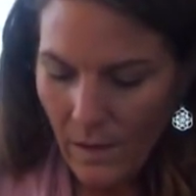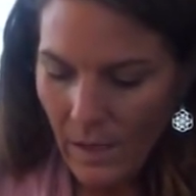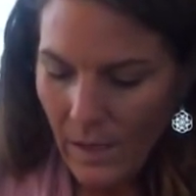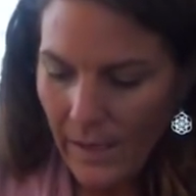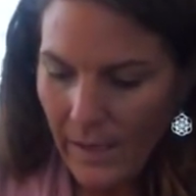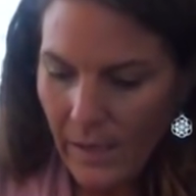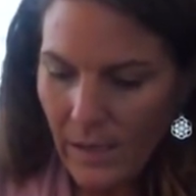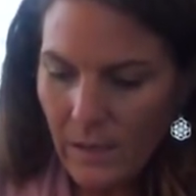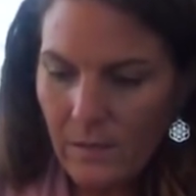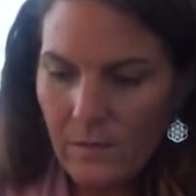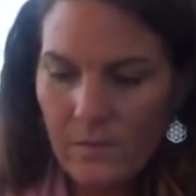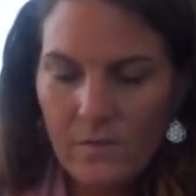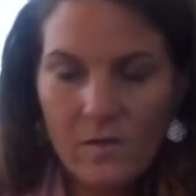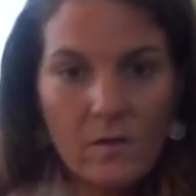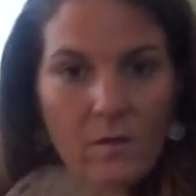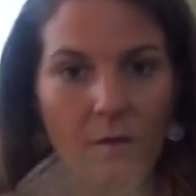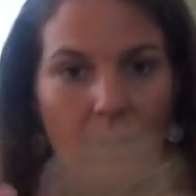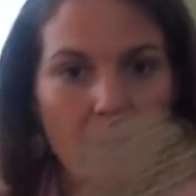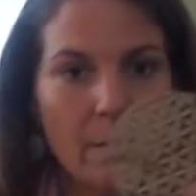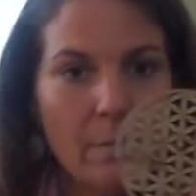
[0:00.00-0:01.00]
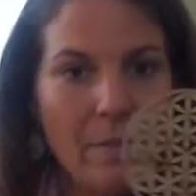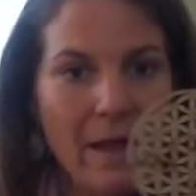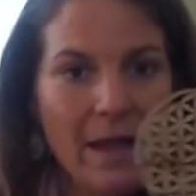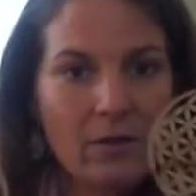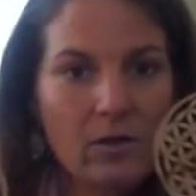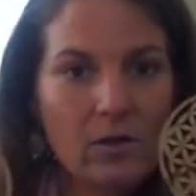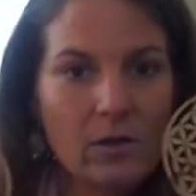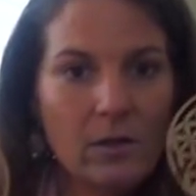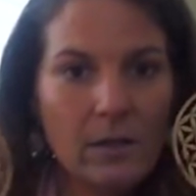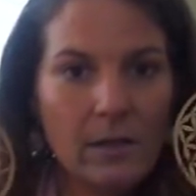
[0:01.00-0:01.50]
And so you can
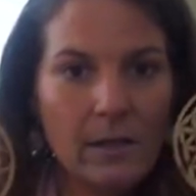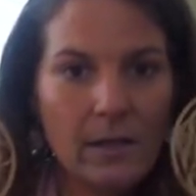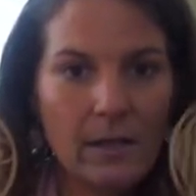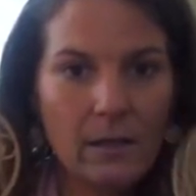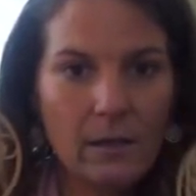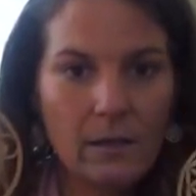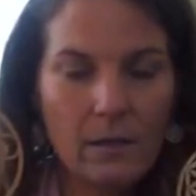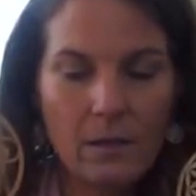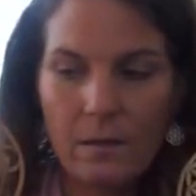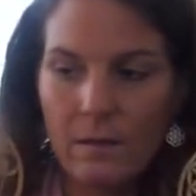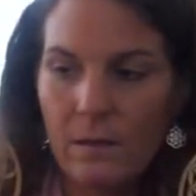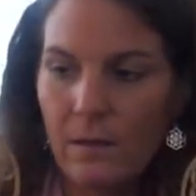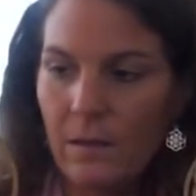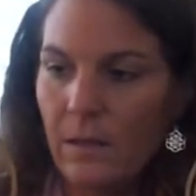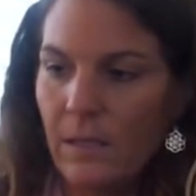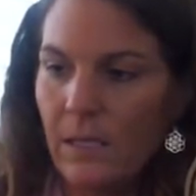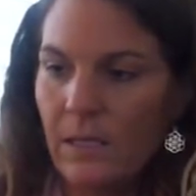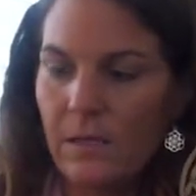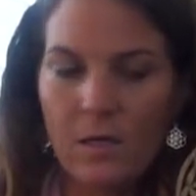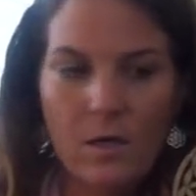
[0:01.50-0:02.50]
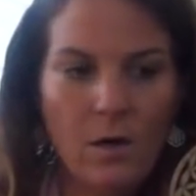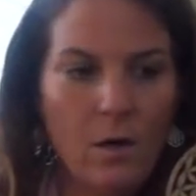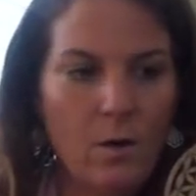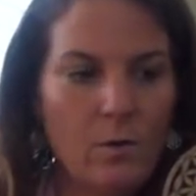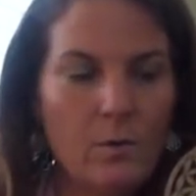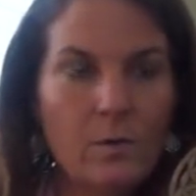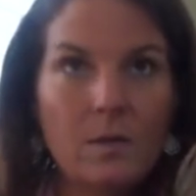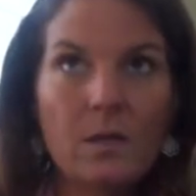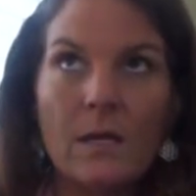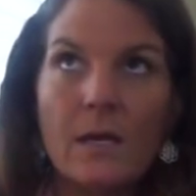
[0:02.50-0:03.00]
imagine that these
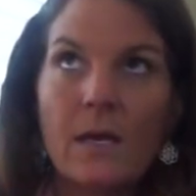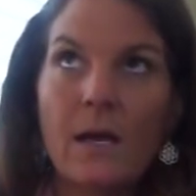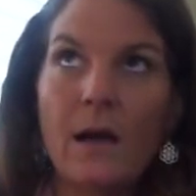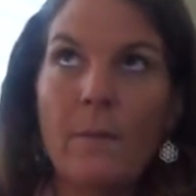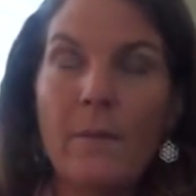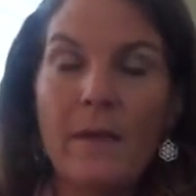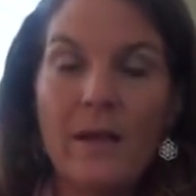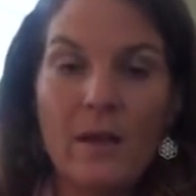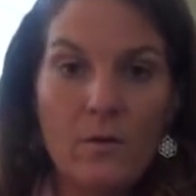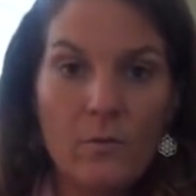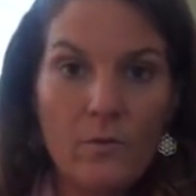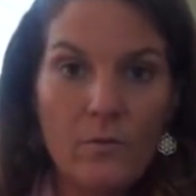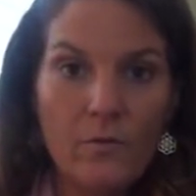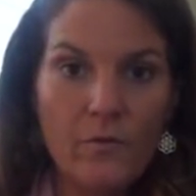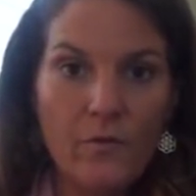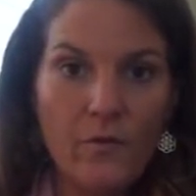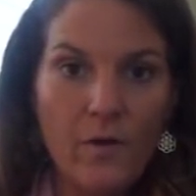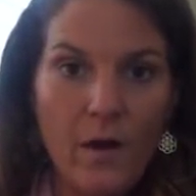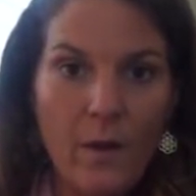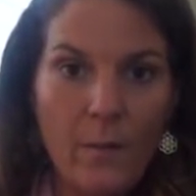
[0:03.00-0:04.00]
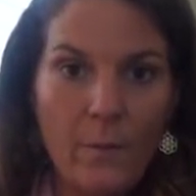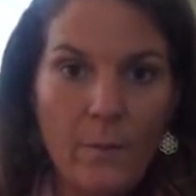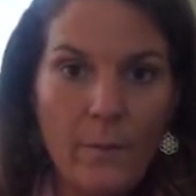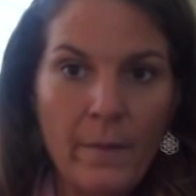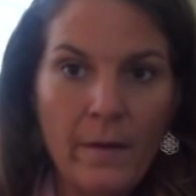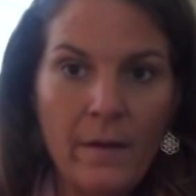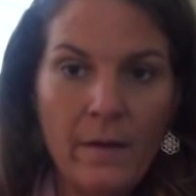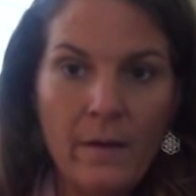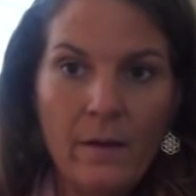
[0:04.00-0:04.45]
codes that come in from